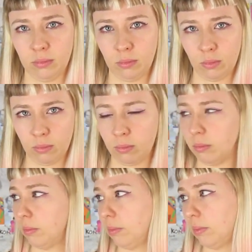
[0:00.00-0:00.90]
She's not
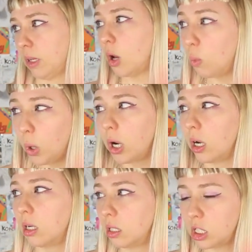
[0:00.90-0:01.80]
really gone.
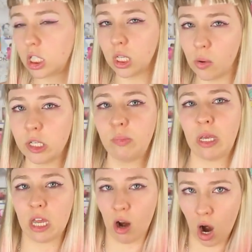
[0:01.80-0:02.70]
Word. She'll always
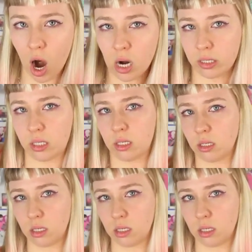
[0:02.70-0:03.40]
be in our hearts.